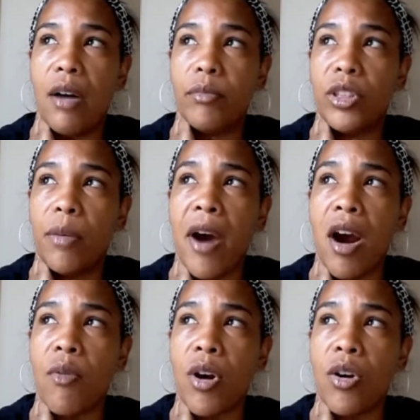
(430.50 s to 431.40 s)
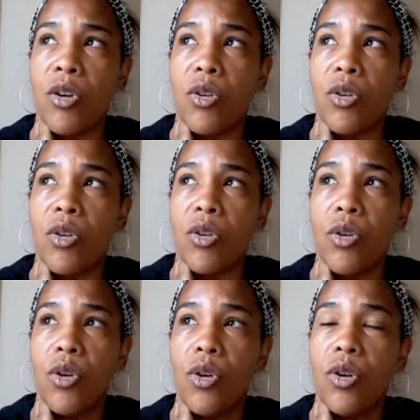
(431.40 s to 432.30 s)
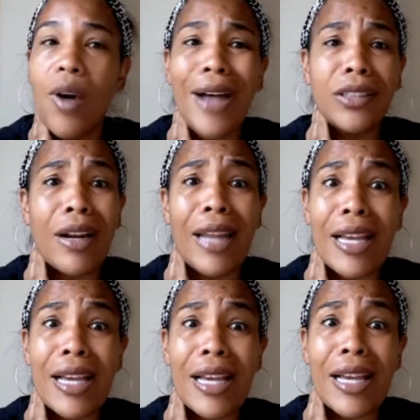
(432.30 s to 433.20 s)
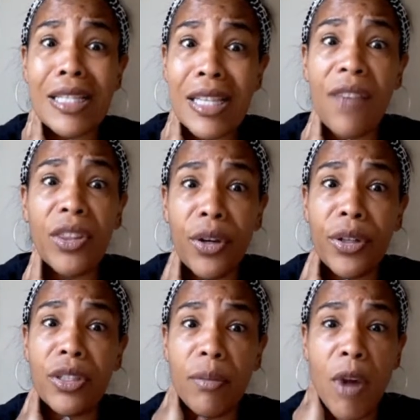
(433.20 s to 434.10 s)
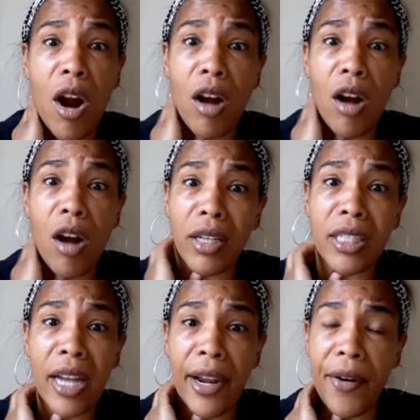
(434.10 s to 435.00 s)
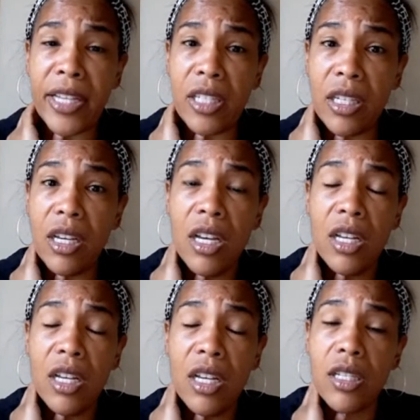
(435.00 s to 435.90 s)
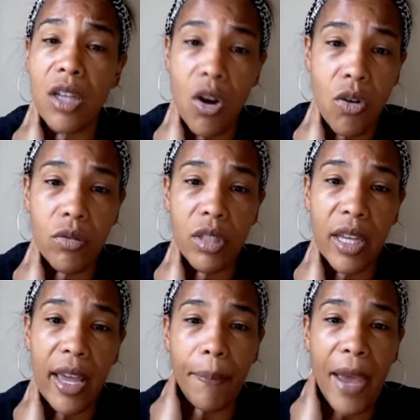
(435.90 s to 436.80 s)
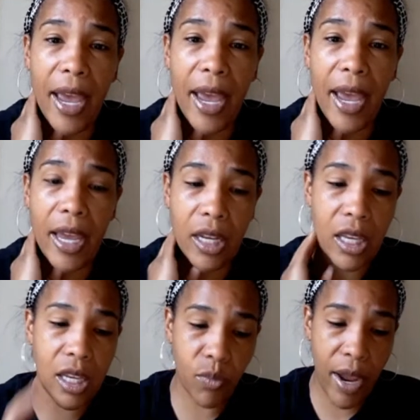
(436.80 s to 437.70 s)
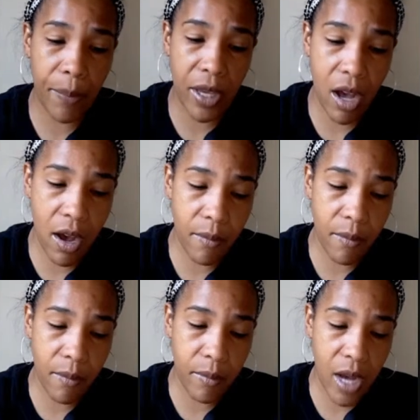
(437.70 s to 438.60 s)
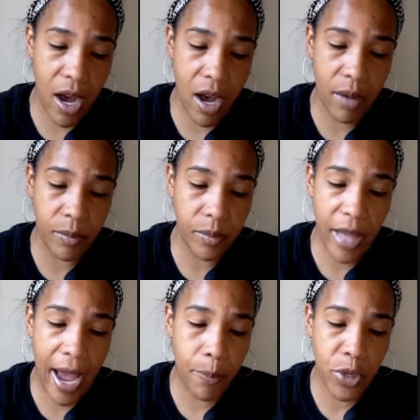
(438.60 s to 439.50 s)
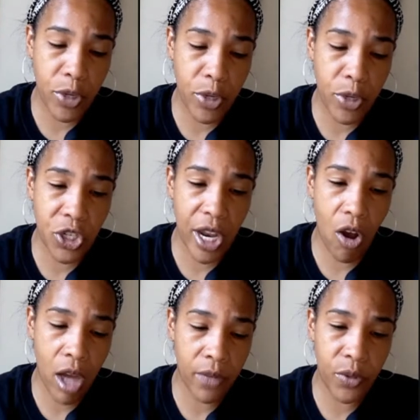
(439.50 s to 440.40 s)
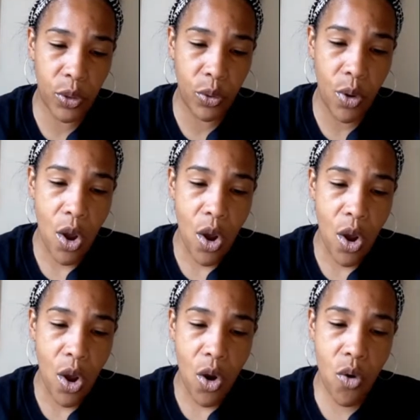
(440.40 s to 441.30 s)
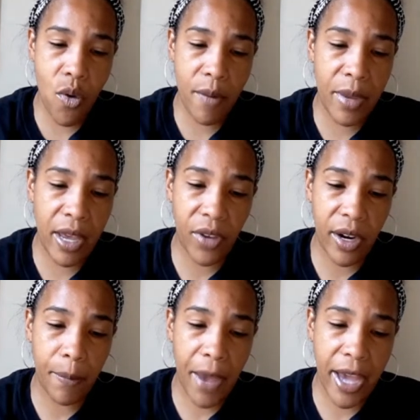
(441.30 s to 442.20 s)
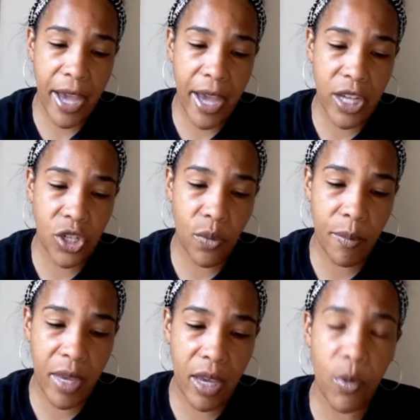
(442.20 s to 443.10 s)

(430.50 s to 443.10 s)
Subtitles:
Tomorrow I start at like 7:30 tomorrow. Isn't that crazy? So the campaign is ramping up. I appreciate all of you who are being very patient with me.